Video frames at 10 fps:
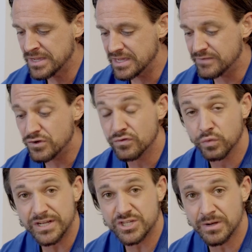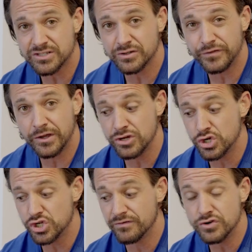If you've reached muscle failure, you
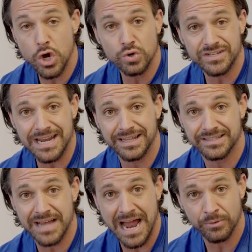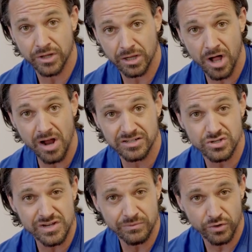should have notated the time on the clock
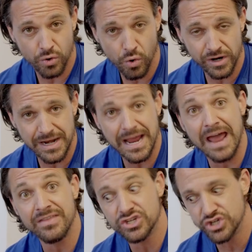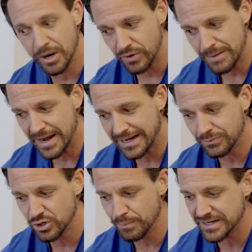so you can record it and then jump right back in
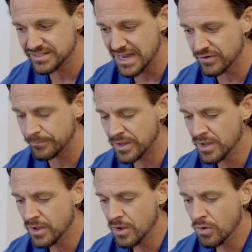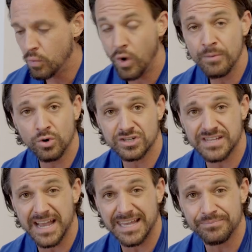with your best effort. 1 more
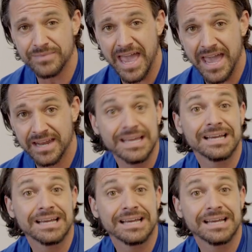second and